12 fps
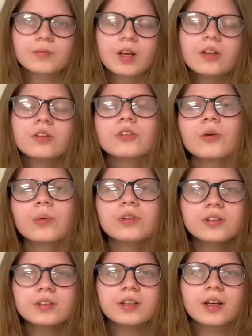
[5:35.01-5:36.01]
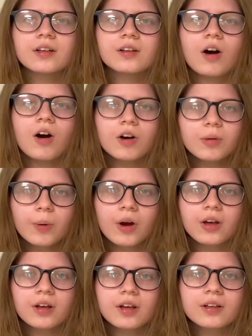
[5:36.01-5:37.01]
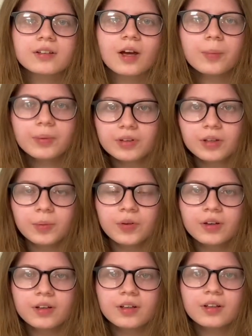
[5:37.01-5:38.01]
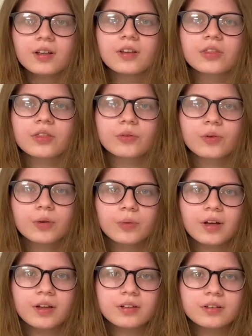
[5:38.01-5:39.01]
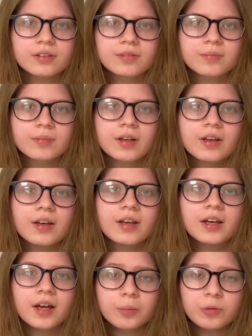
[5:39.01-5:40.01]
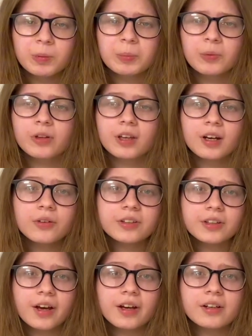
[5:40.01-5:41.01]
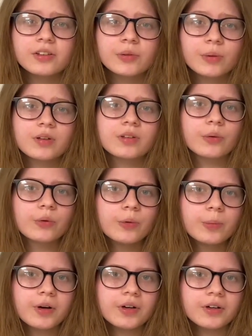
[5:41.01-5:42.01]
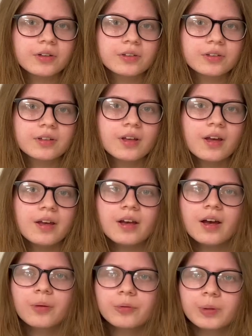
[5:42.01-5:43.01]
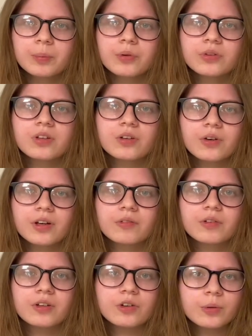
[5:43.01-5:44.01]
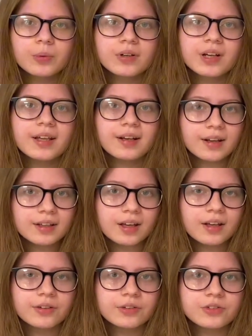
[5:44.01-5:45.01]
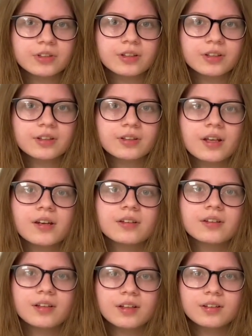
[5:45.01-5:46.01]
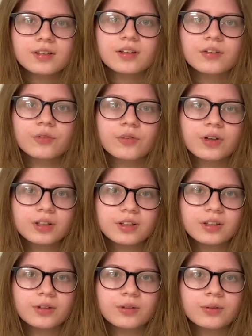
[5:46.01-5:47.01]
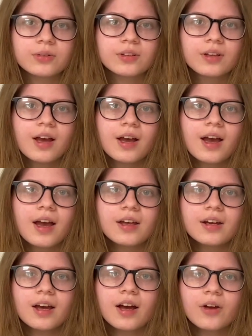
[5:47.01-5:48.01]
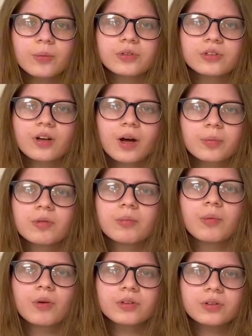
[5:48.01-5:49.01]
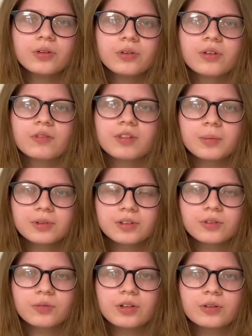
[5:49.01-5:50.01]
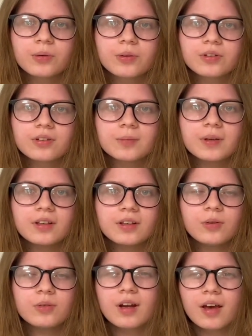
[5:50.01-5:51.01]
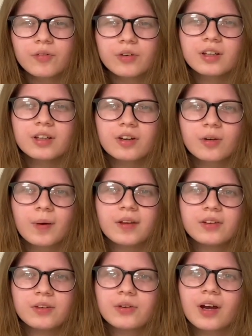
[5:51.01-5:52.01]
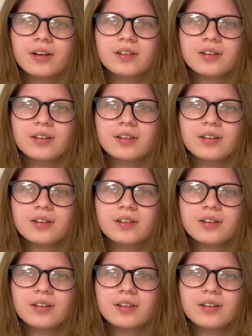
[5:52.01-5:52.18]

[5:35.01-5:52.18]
So once again, our product helps the community in 3 ways. It helps people get outside into our local parks, it helps people generate renewable kinetic energy that is easy and free to use, and it helps stop the multitude of limited resources being used every year by the United